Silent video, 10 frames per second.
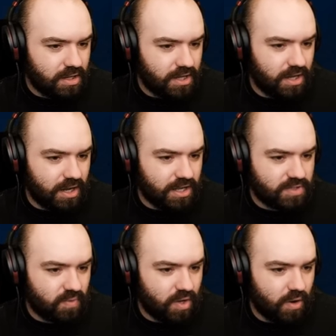and then I
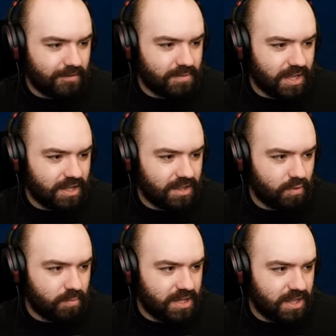guess if we go up there,
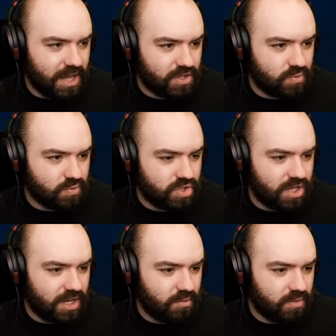that'll be the actual
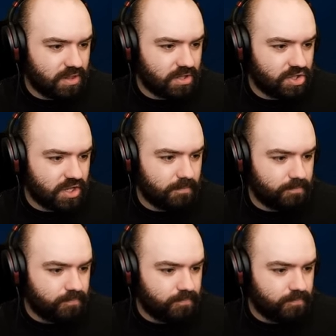shed with the chip.